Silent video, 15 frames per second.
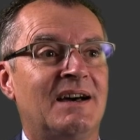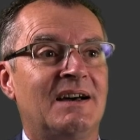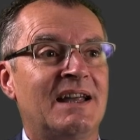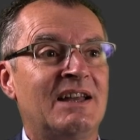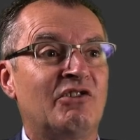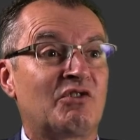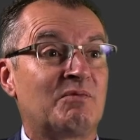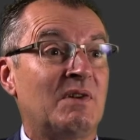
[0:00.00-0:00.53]

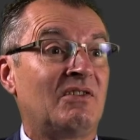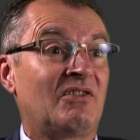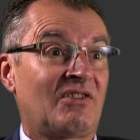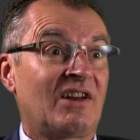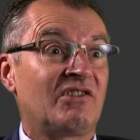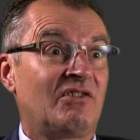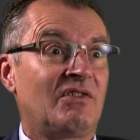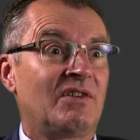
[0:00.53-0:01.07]
instruments
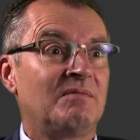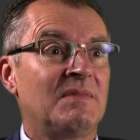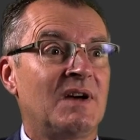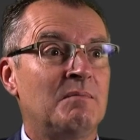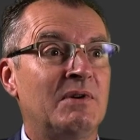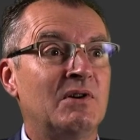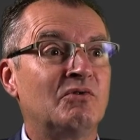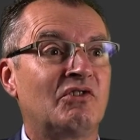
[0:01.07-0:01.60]
such as a
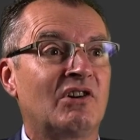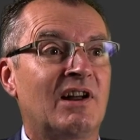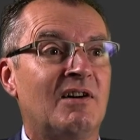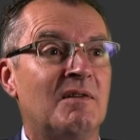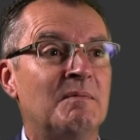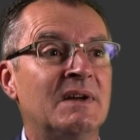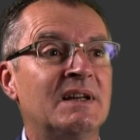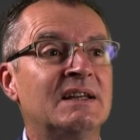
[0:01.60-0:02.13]
bilge
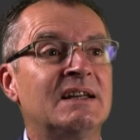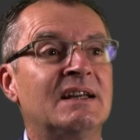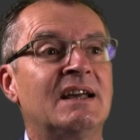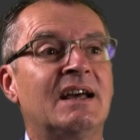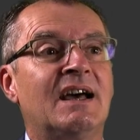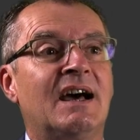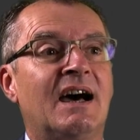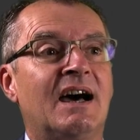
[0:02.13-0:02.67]
alarm.
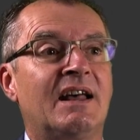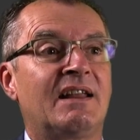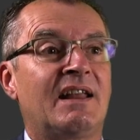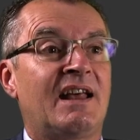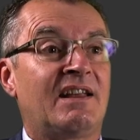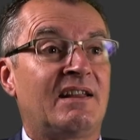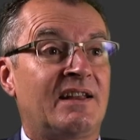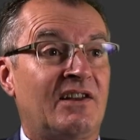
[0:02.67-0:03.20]

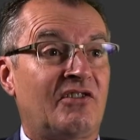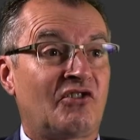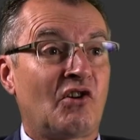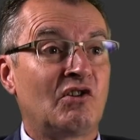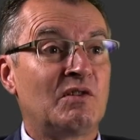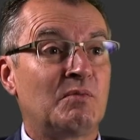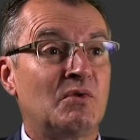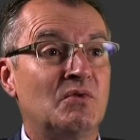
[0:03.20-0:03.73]
They're
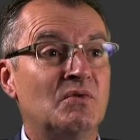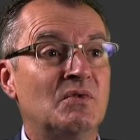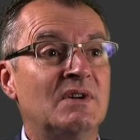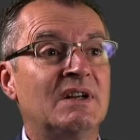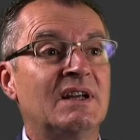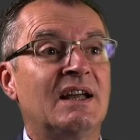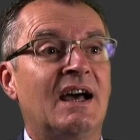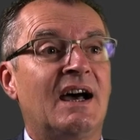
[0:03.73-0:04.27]
soluble.
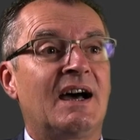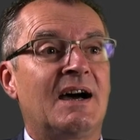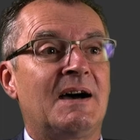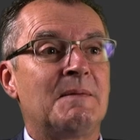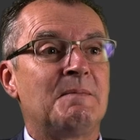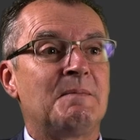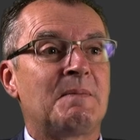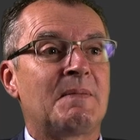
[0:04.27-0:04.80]

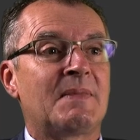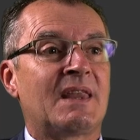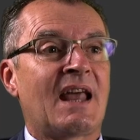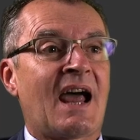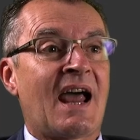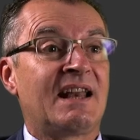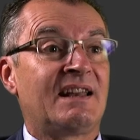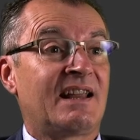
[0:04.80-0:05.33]

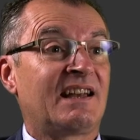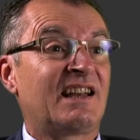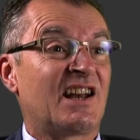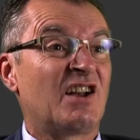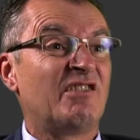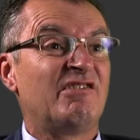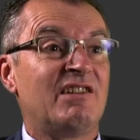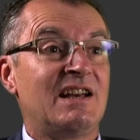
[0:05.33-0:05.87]
And they can
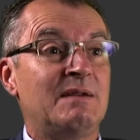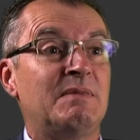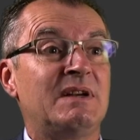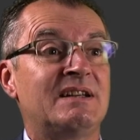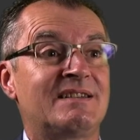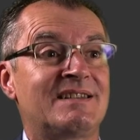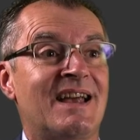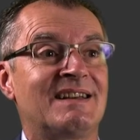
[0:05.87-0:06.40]
only really be
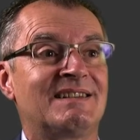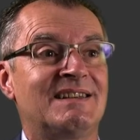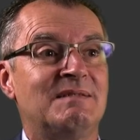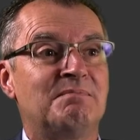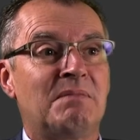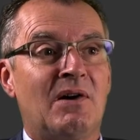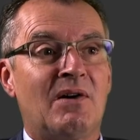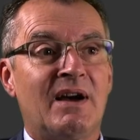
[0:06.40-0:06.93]

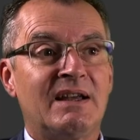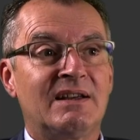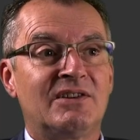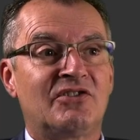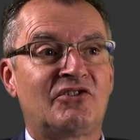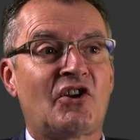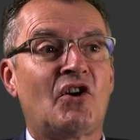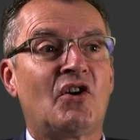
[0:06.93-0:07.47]
detected by
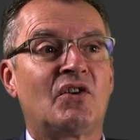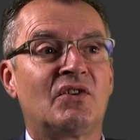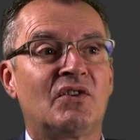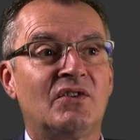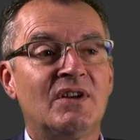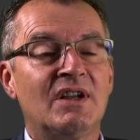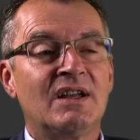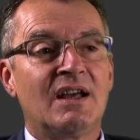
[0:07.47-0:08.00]

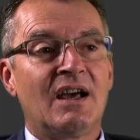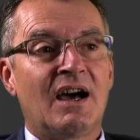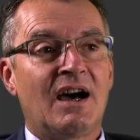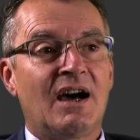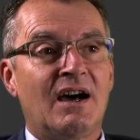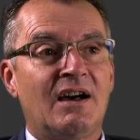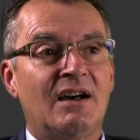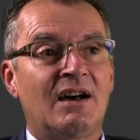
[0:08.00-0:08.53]
certain
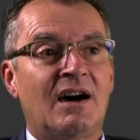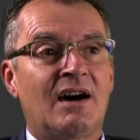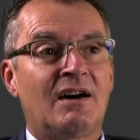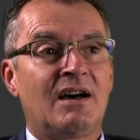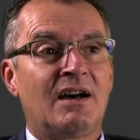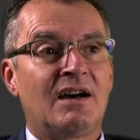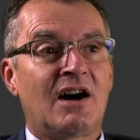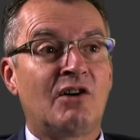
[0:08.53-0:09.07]

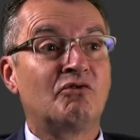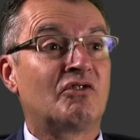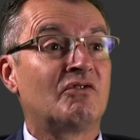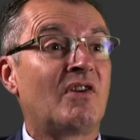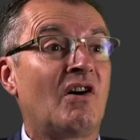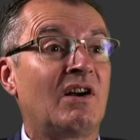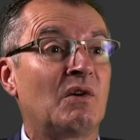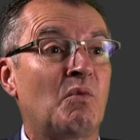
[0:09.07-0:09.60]

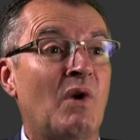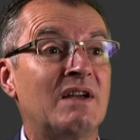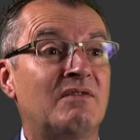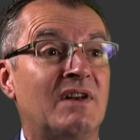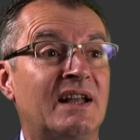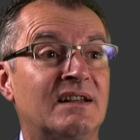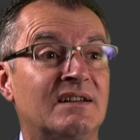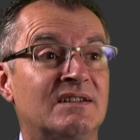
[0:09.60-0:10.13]
ultraviolet
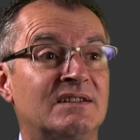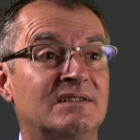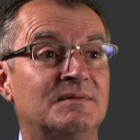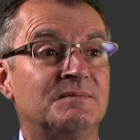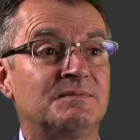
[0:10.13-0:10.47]
wavelengths.